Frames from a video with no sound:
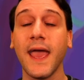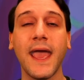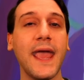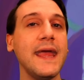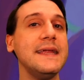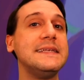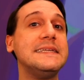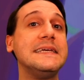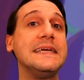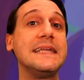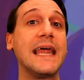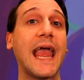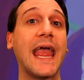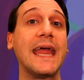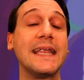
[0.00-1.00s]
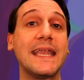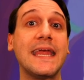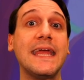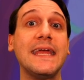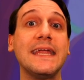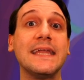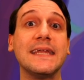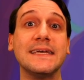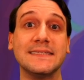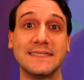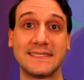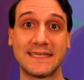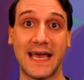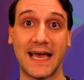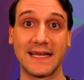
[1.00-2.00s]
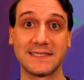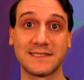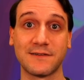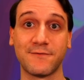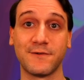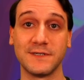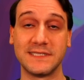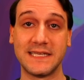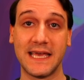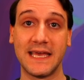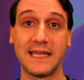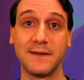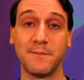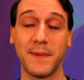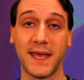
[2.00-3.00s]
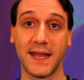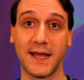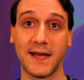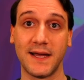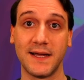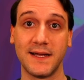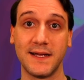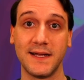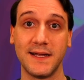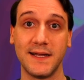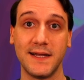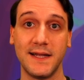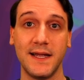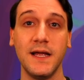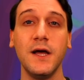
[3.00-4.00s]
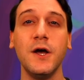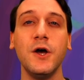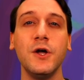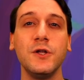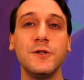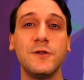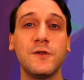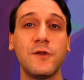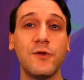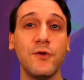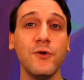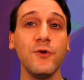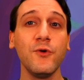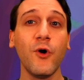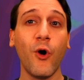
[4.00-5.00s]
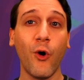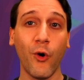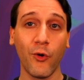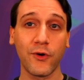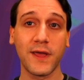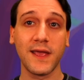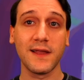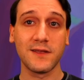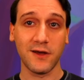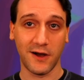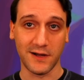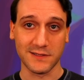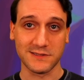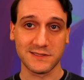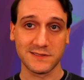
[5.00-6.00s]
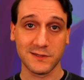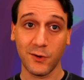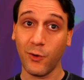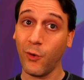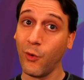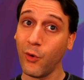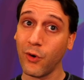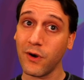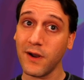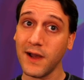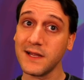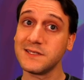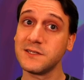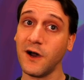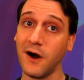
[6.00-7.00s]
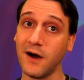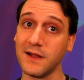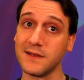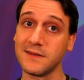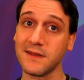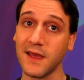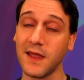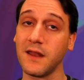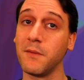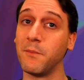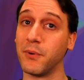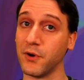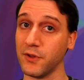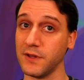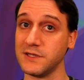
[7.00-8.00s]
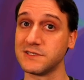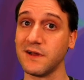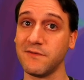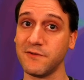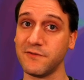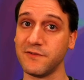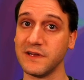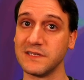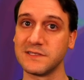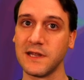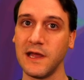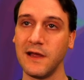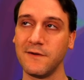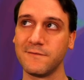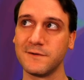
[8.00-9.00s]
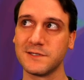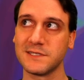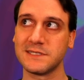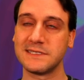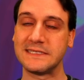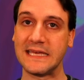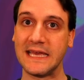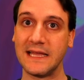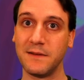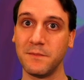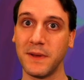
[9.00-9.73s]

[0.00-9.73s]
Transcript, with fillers: 18/18 in stats for 10 mana. 2 Hulking Taunts, or a Taunt and a Burly Shovel Fist for just 10